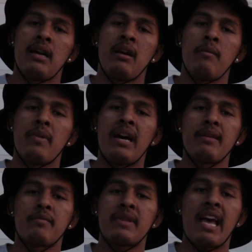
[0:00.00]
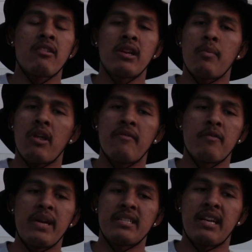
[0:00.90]
I gathered up all the
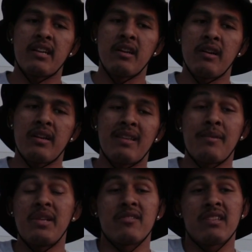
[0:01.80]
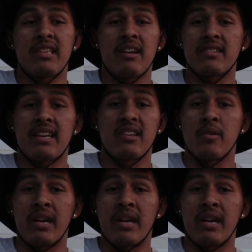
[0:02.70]
information I could. I mean, there's nothing else I could do